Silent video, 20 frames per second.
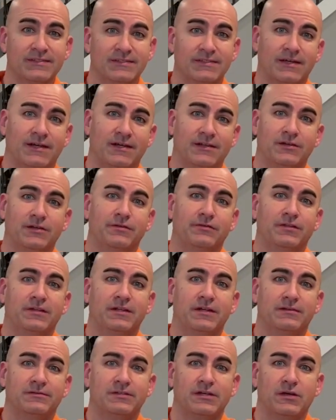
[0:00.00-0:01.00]
yes, I
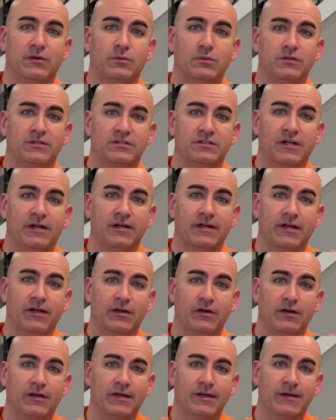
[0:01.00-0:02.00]
love the downtown
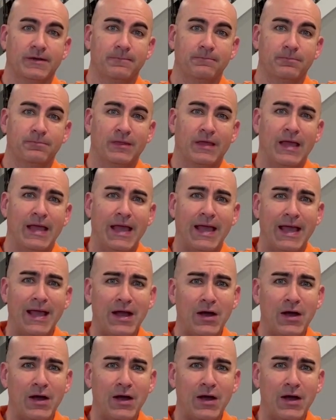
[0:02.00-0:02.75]
Woodstock area.